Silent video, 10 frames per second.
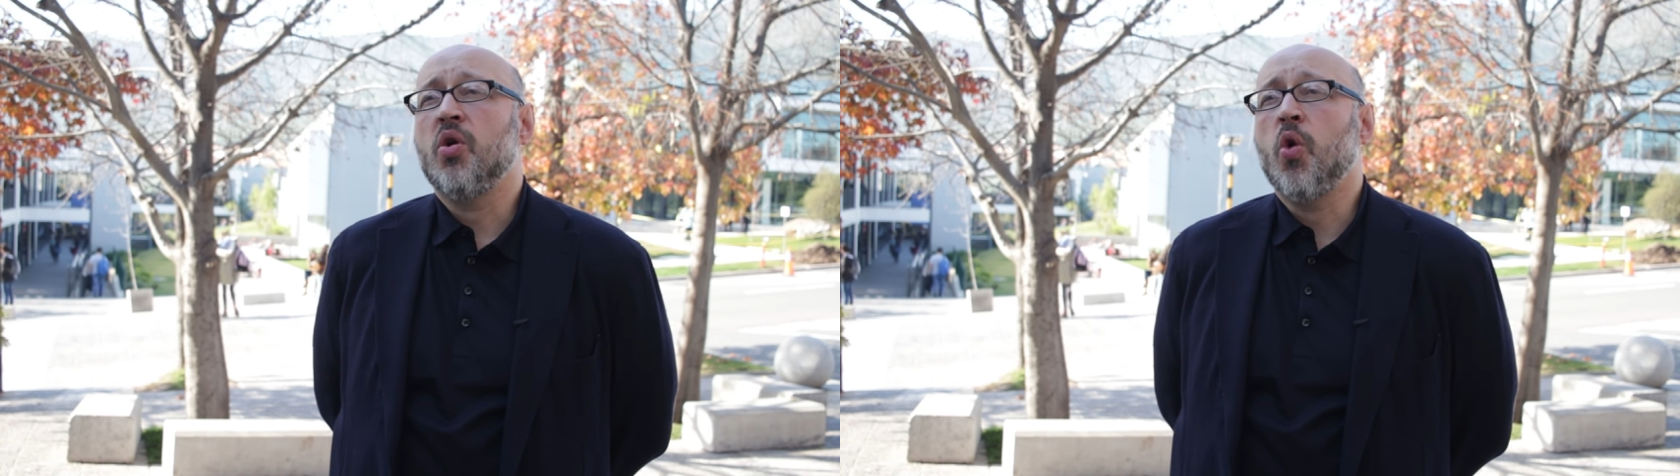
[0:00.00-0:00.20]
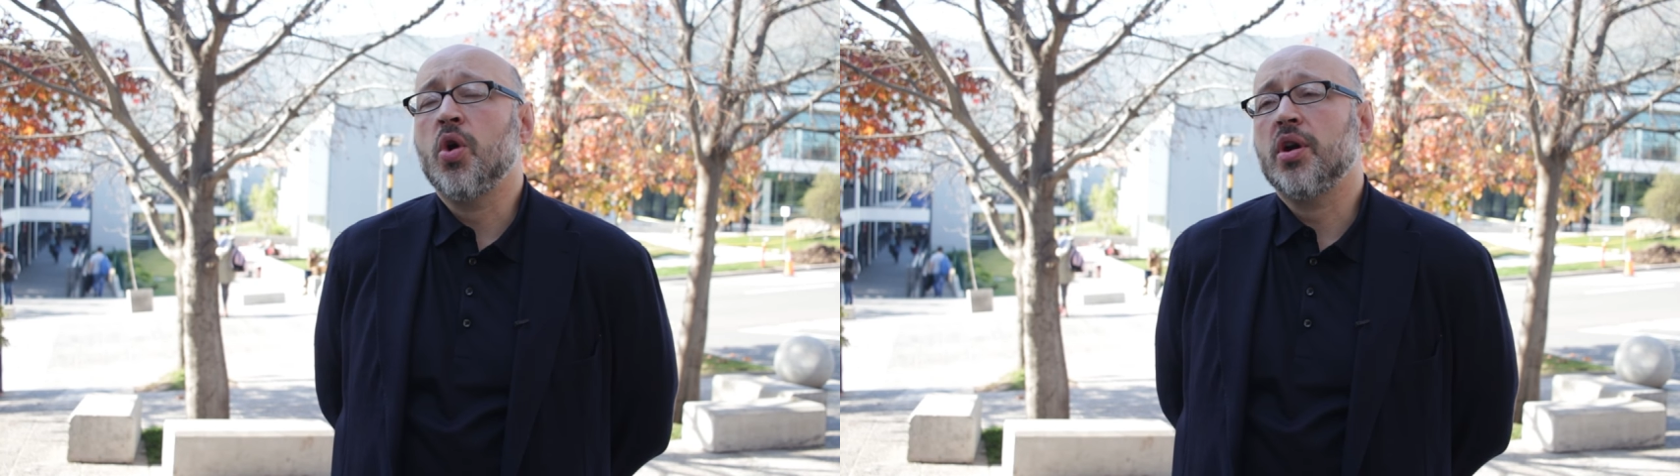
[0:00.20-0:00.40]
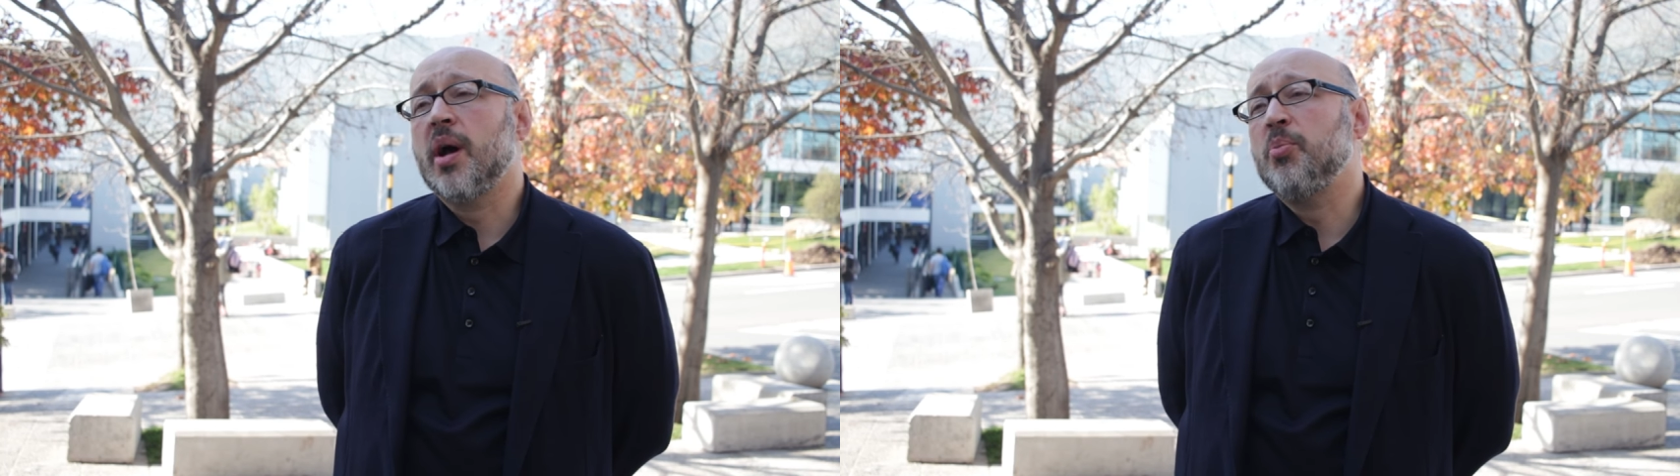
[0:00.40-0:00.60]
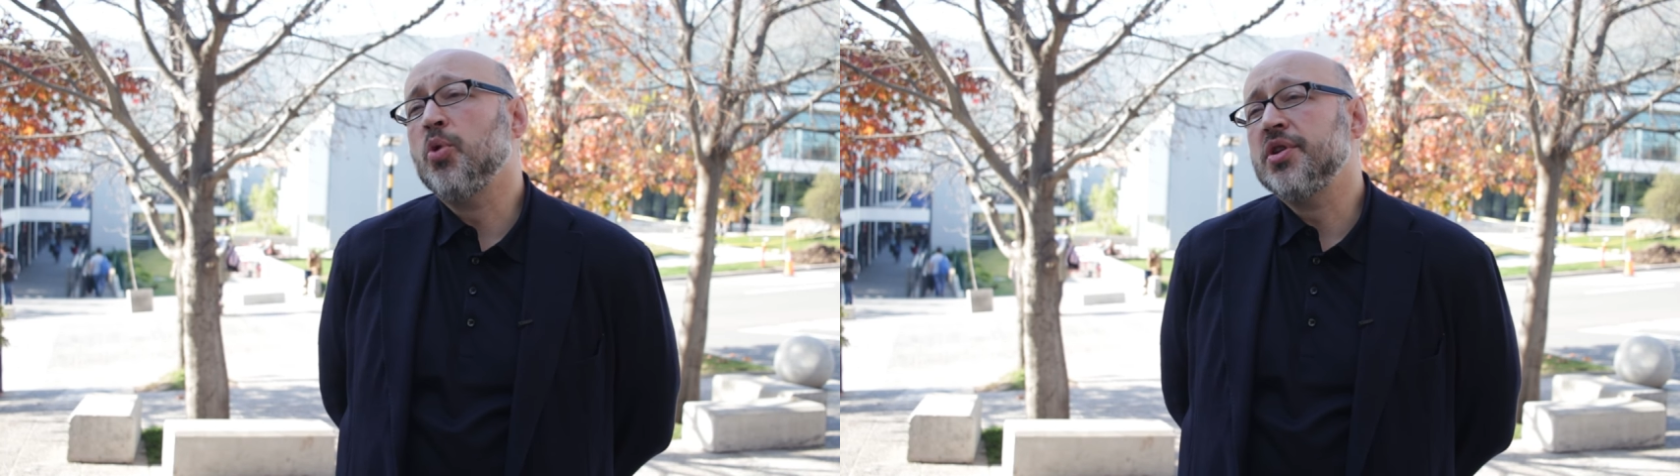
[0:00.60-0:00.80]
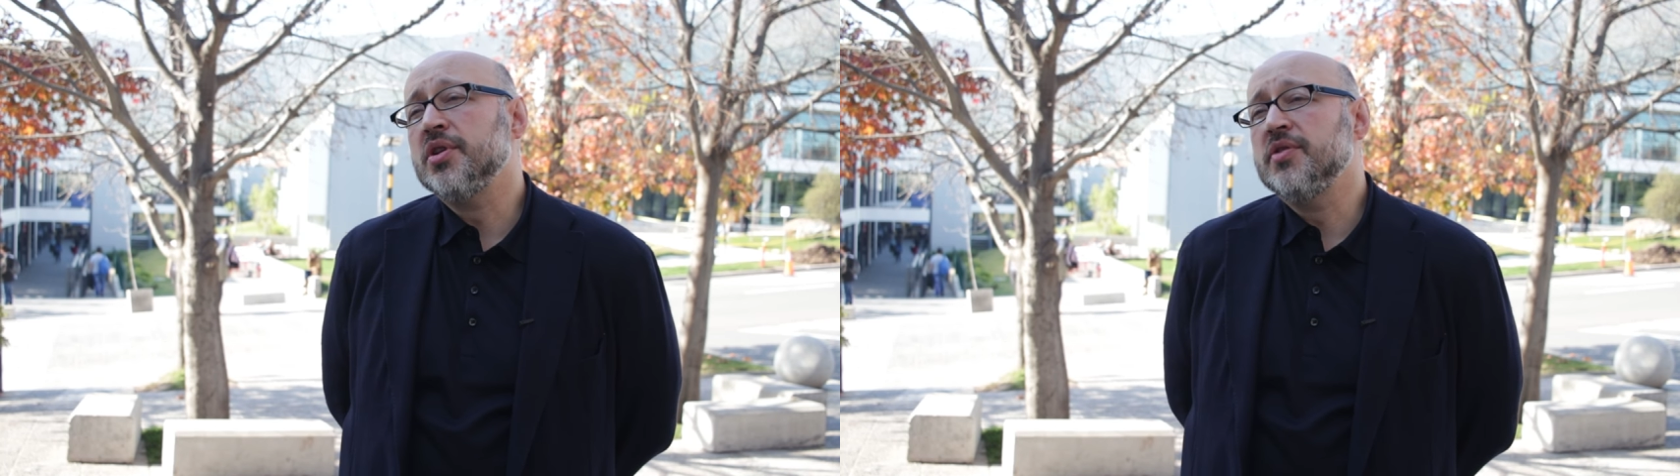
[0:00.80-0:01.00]
or
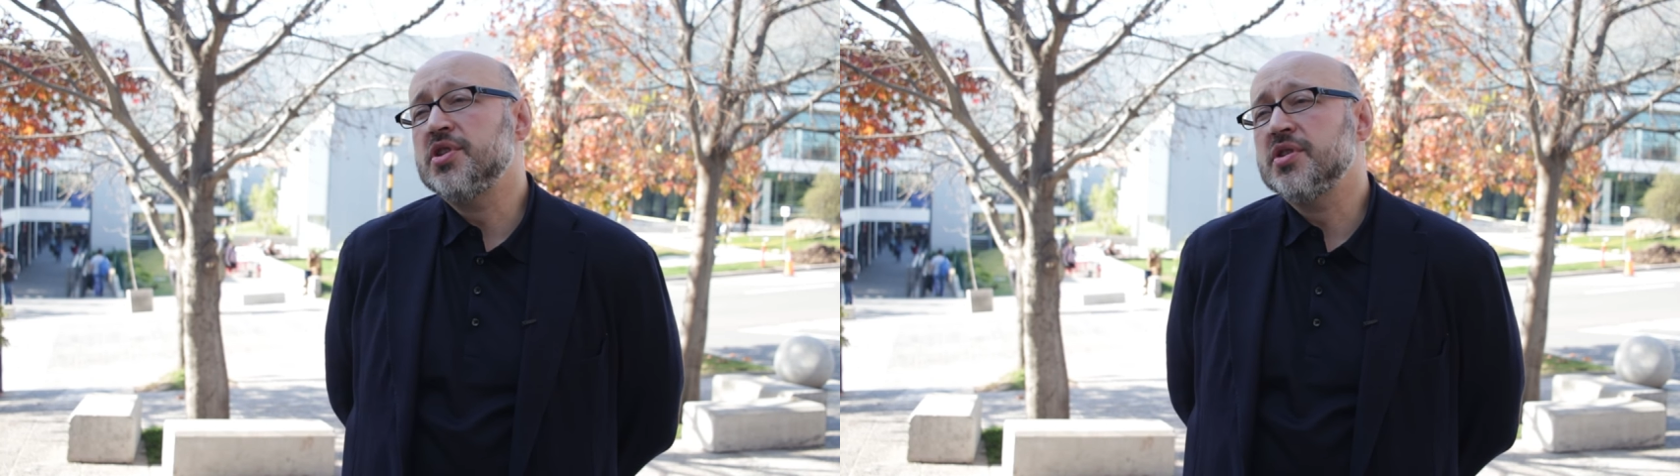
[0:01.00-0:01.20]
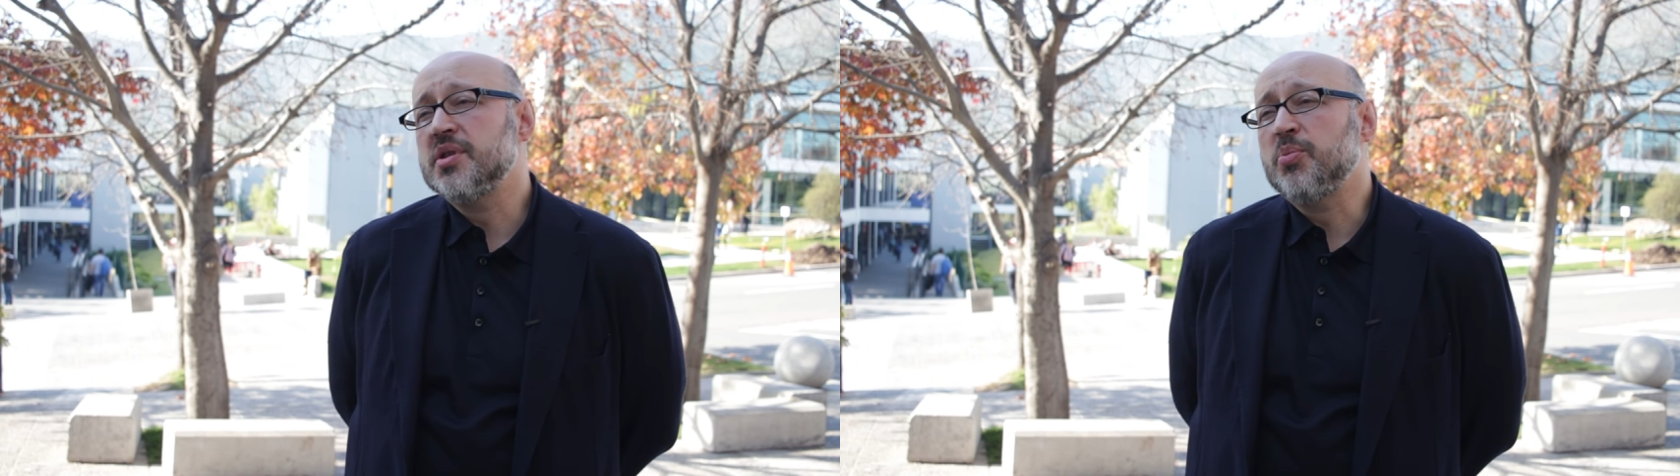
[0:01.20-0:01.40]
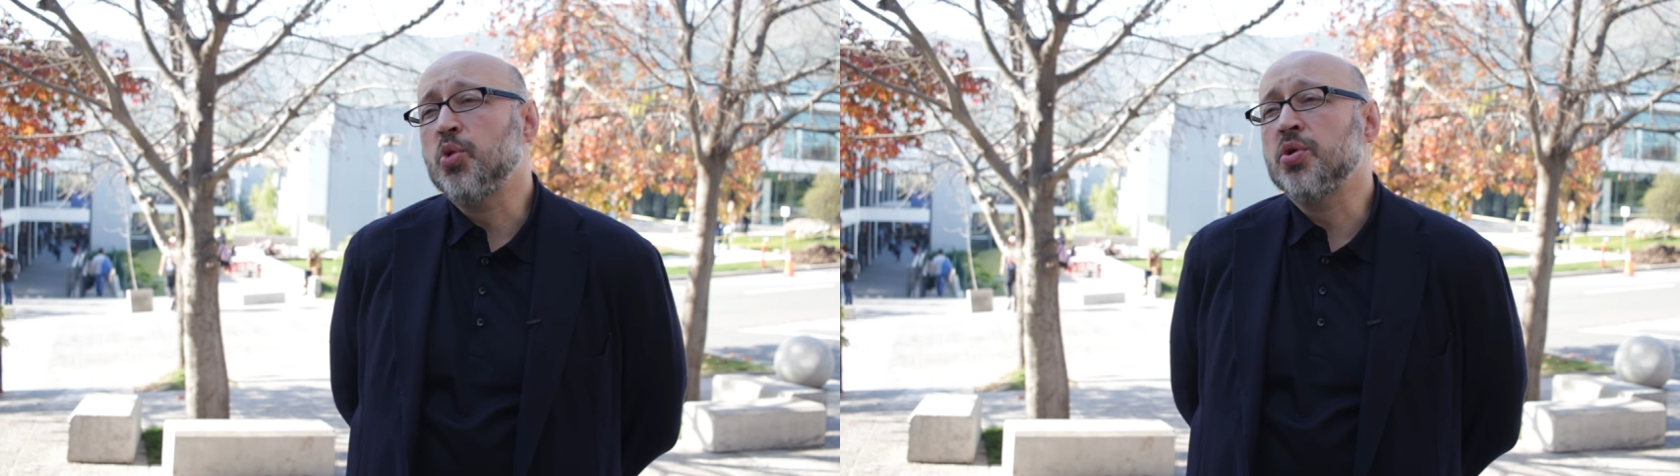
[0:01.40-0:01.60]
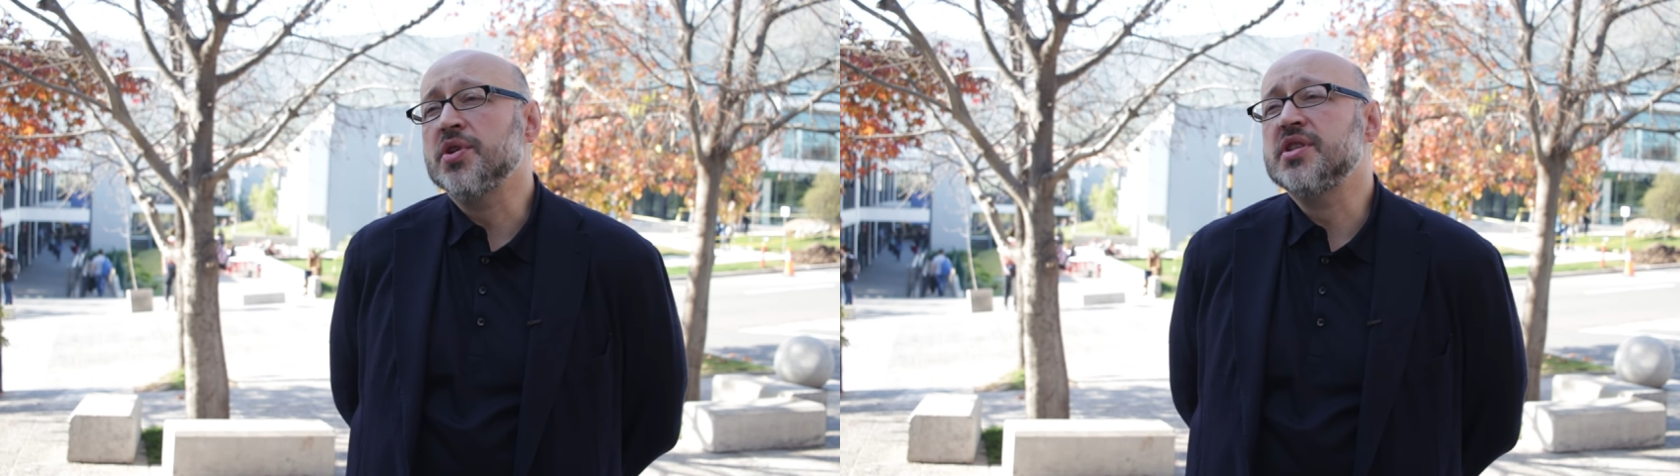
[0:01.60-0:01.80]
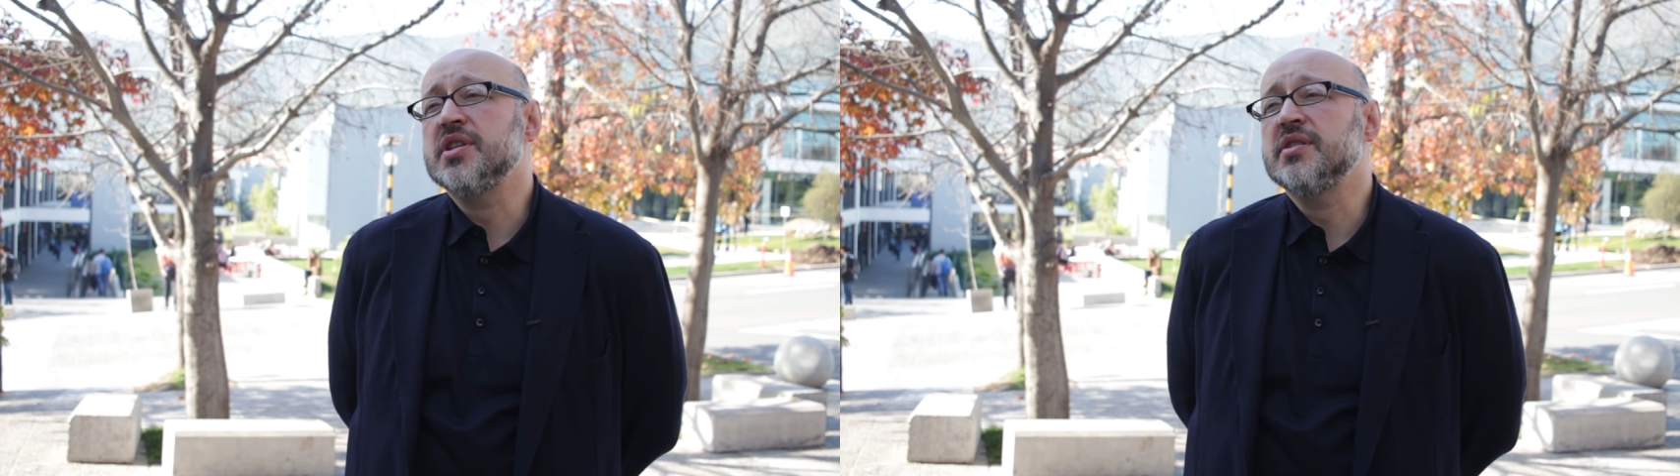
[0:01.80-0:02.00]
Kapotnya, which is the
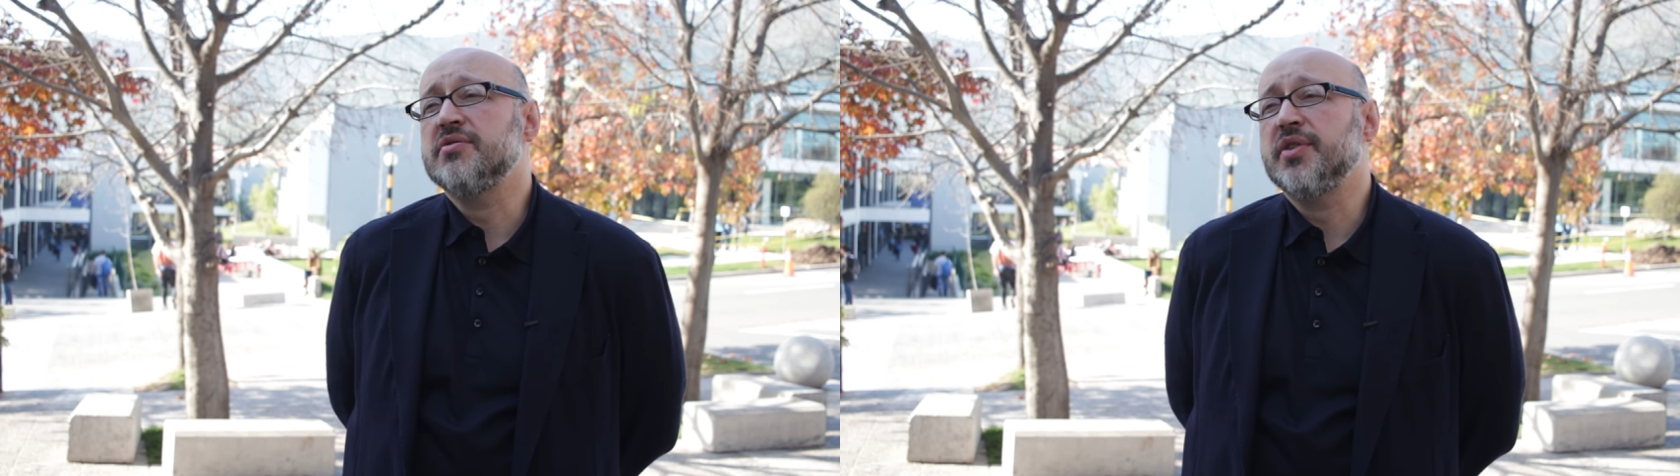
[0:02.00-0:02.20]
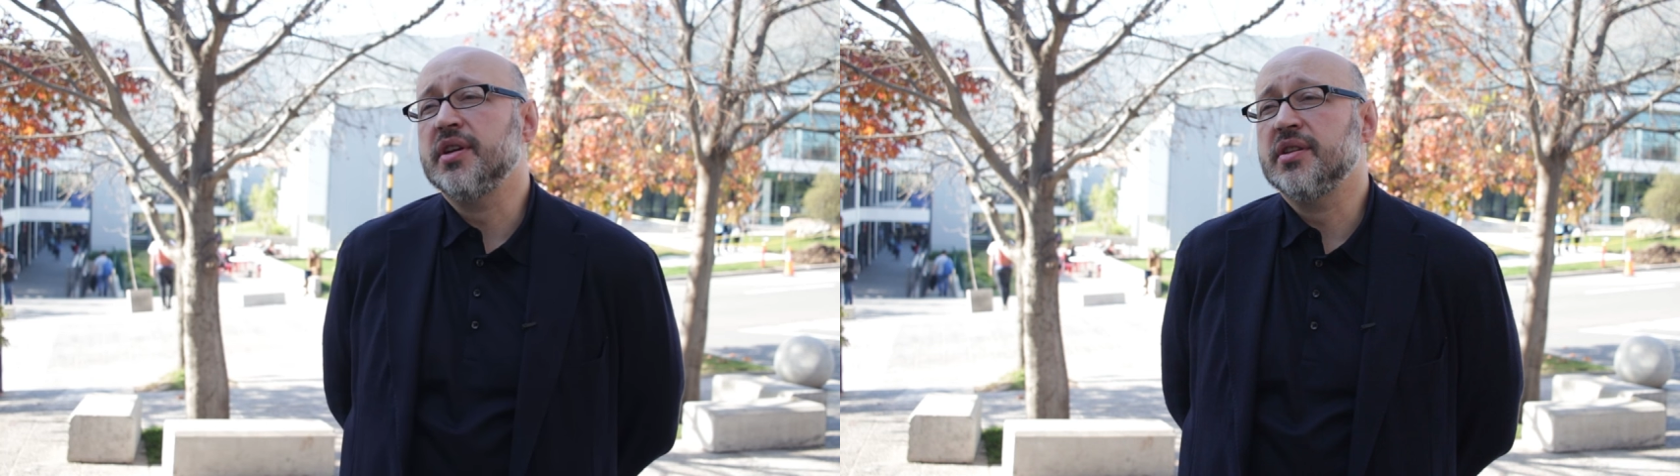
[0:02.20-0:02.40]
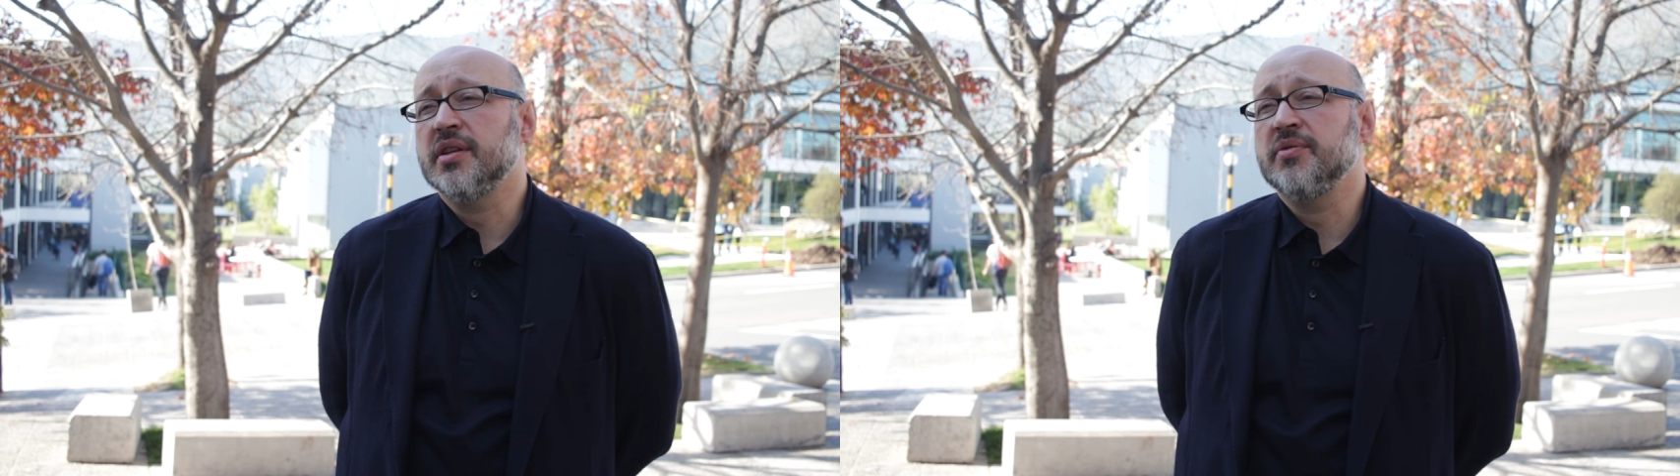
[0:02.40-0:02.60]
poorest district,